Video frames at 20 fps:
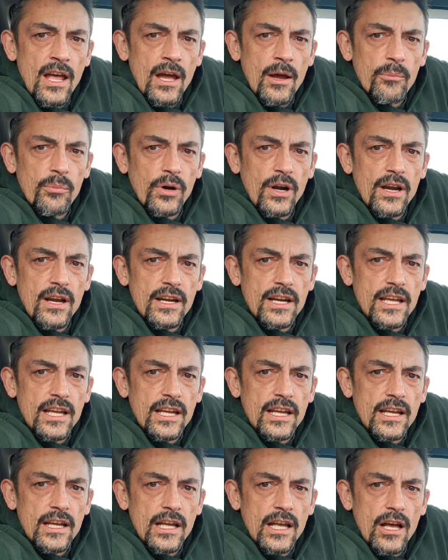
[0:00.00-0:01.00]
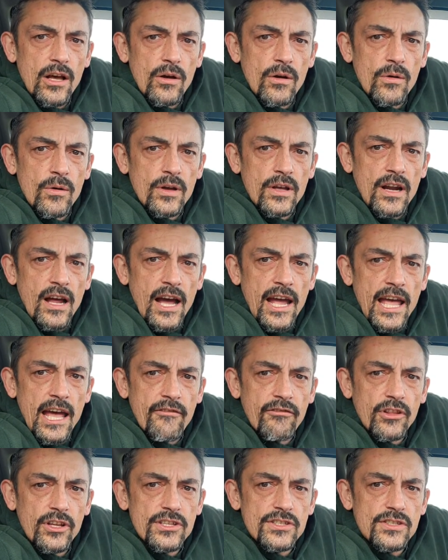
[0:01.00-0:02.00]
Brady, Owen, I
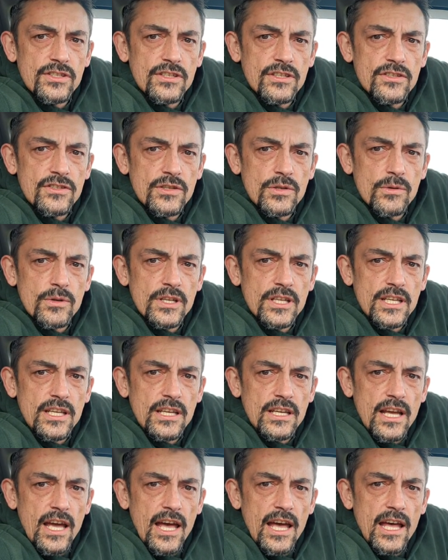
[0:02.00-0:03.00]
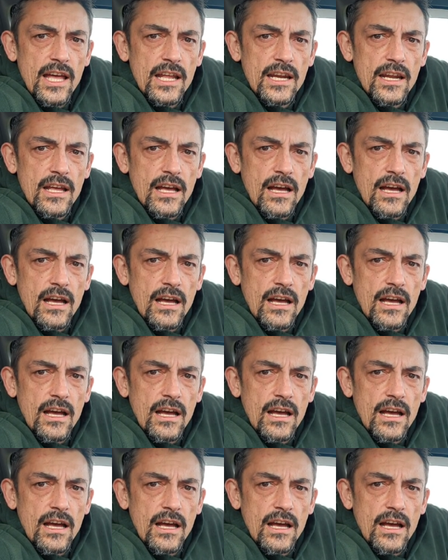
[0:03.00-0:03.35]
have listened to it yet.